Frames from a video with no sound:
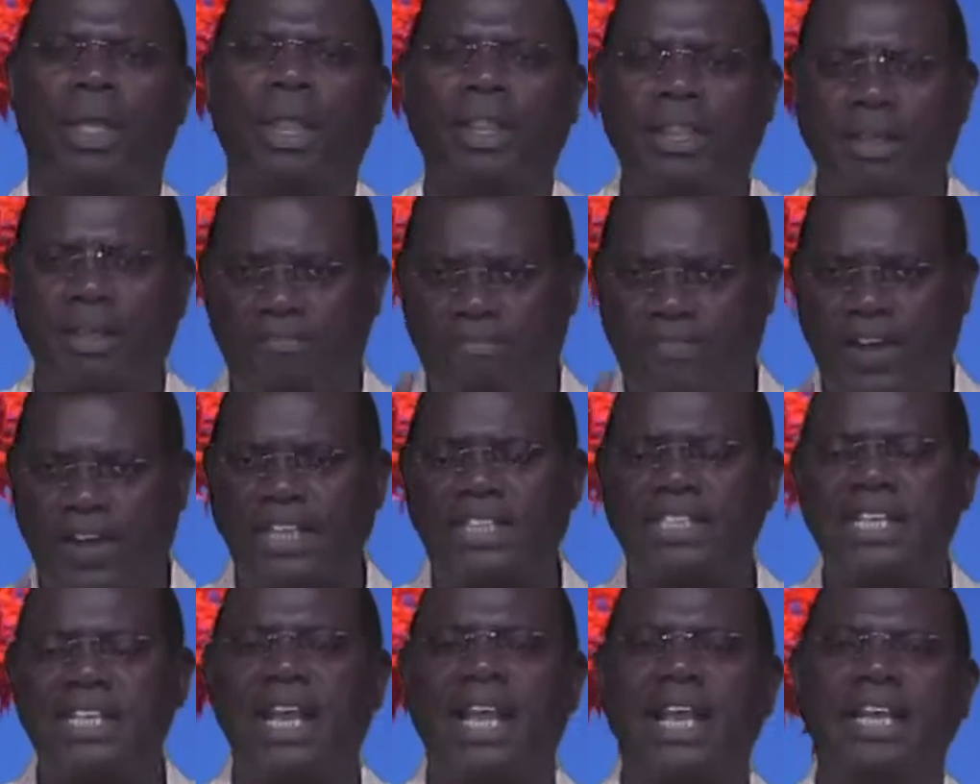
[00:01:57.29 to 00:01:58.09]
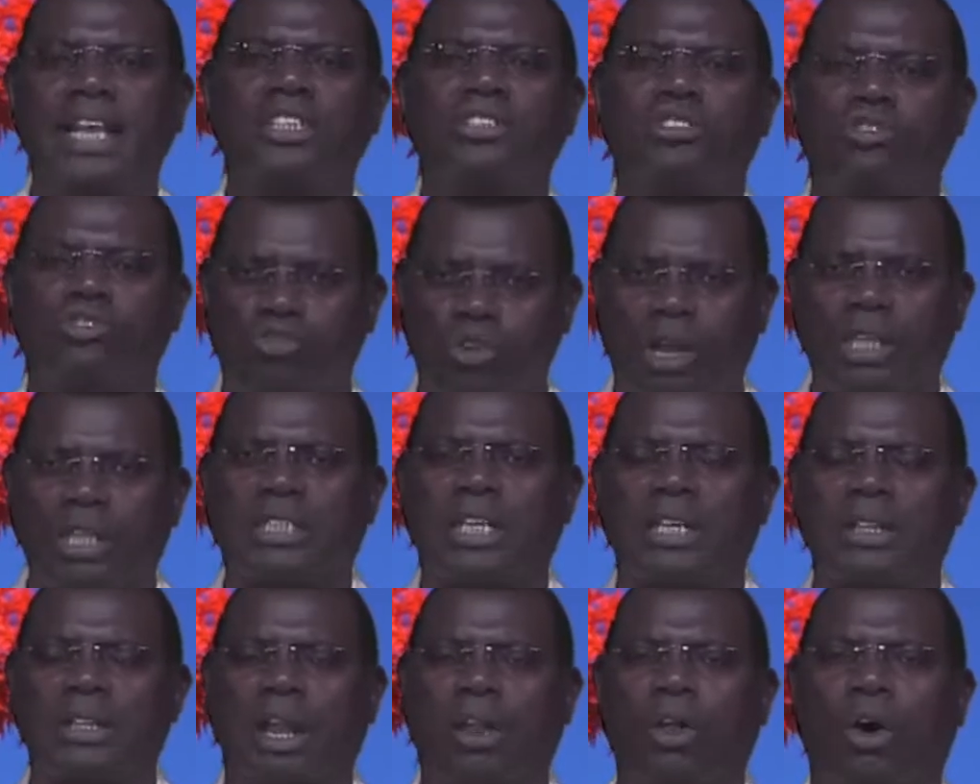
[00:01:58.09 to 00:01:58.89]
The first thing is trust
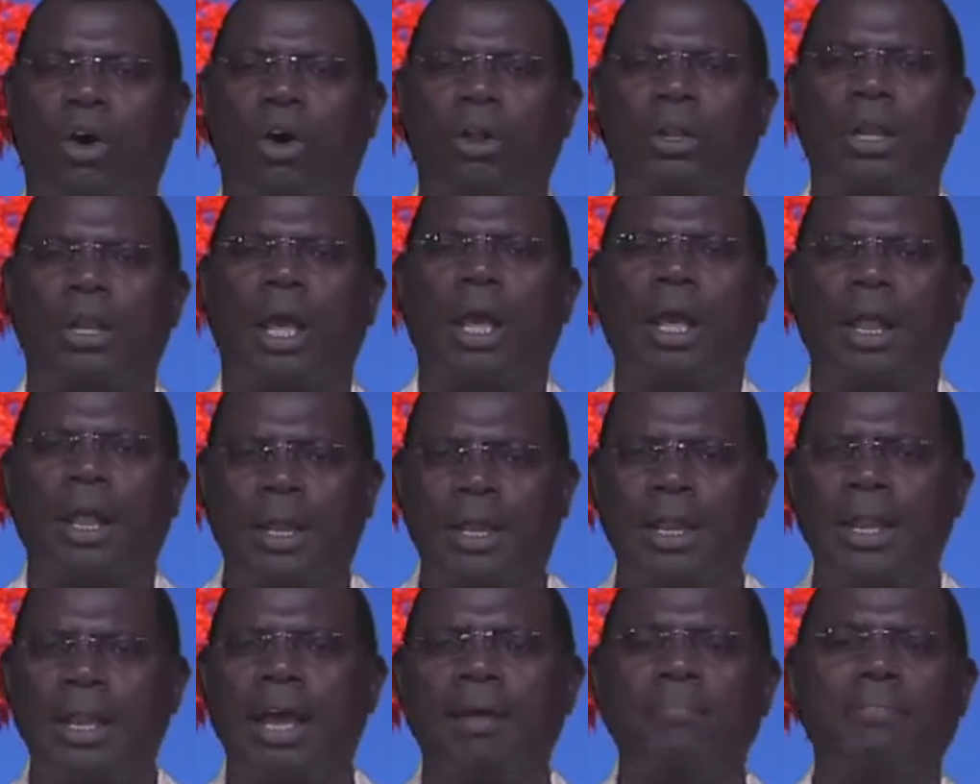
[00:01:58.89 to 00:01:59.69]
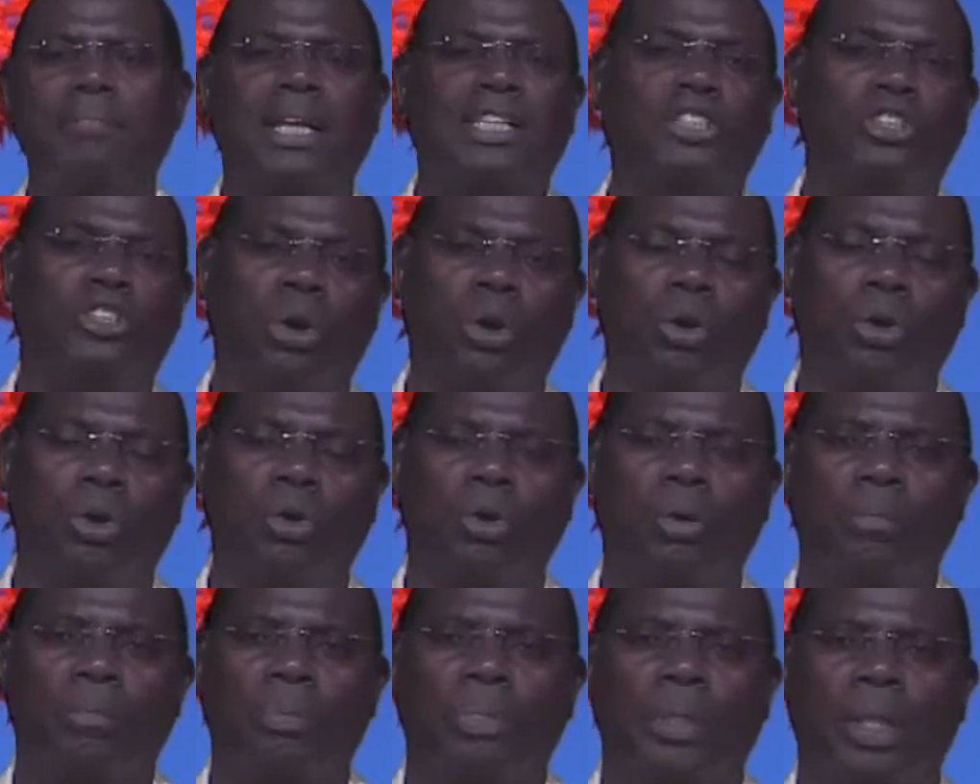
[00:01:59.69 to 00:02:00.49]
in the Lord. Number 2,
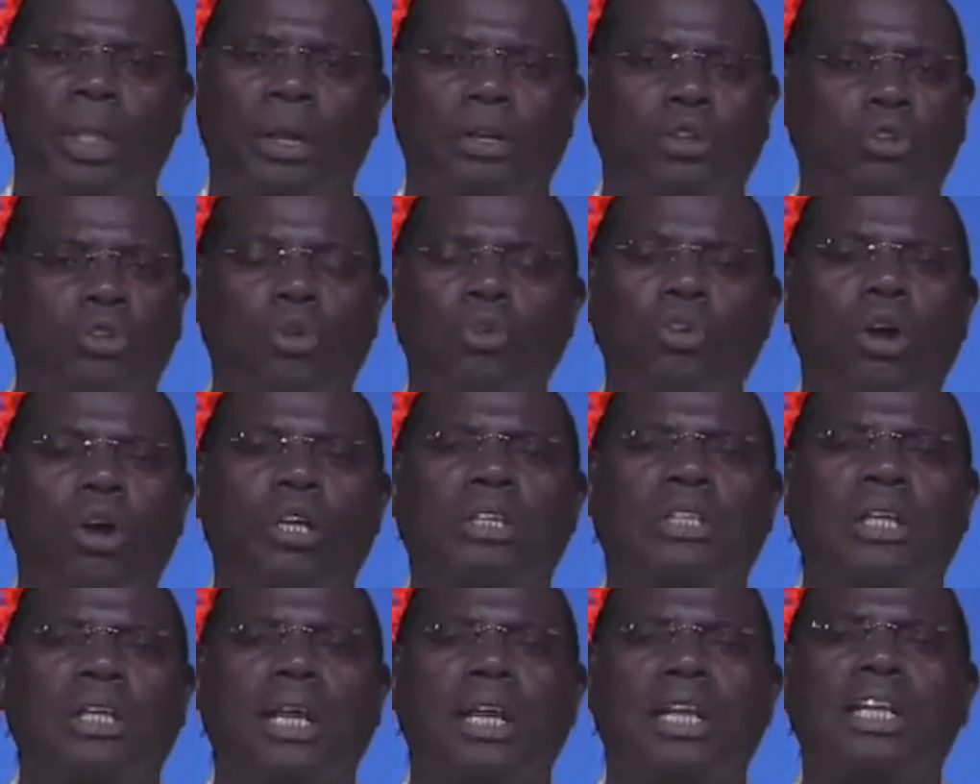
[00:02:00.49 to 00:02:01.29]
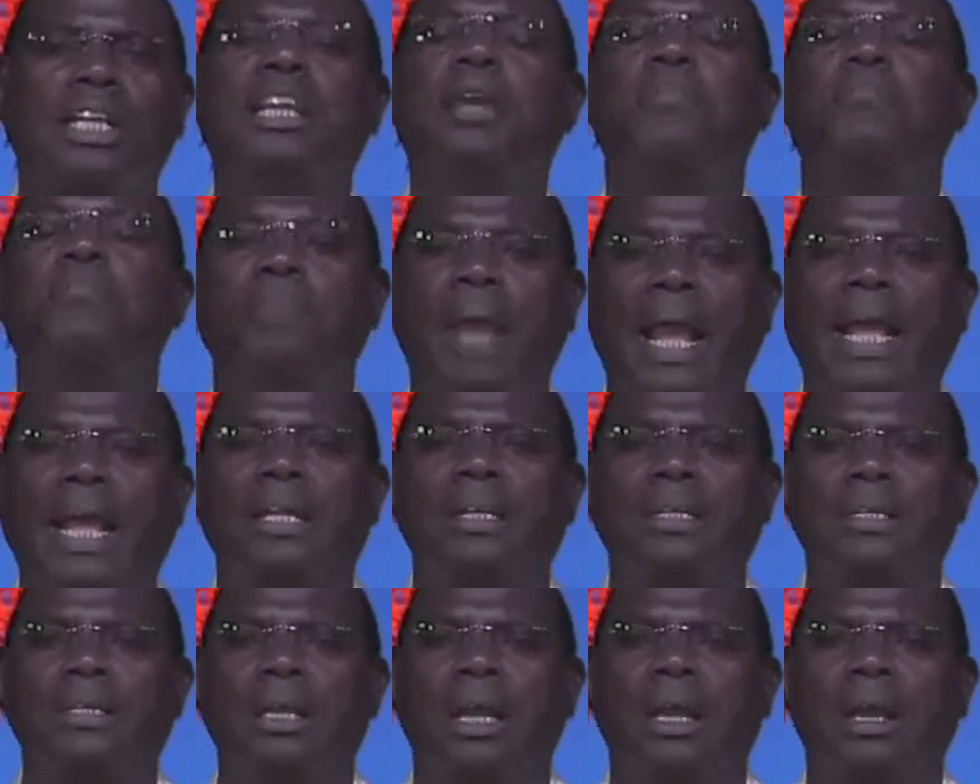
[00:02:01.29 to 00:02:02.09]
do not
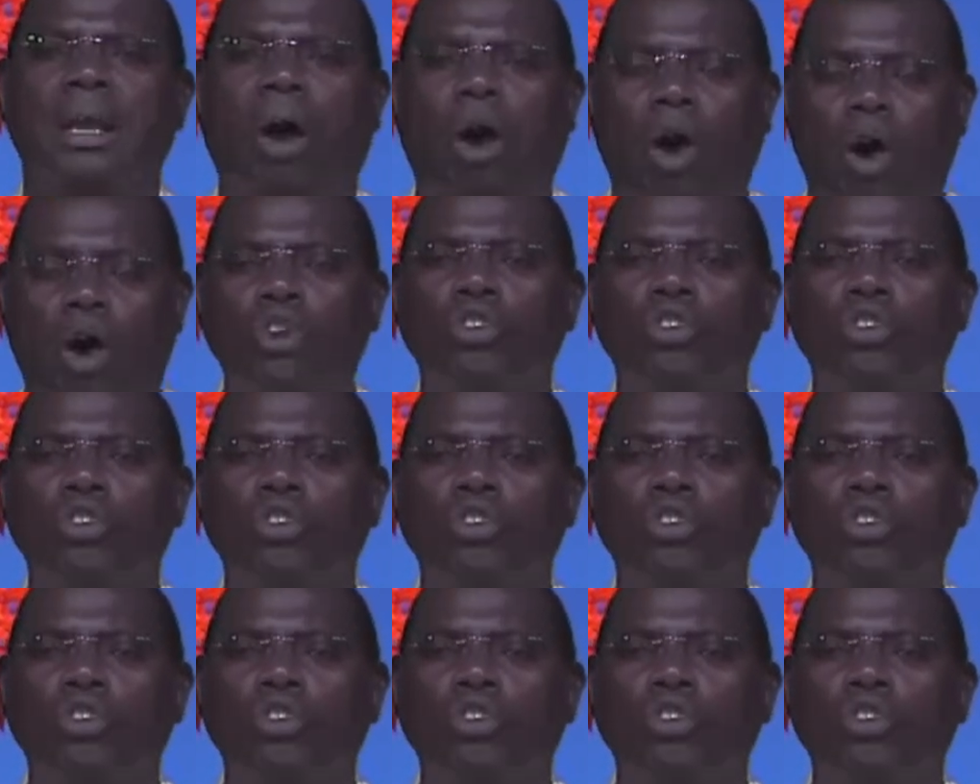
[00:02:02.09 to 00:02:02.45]
depend on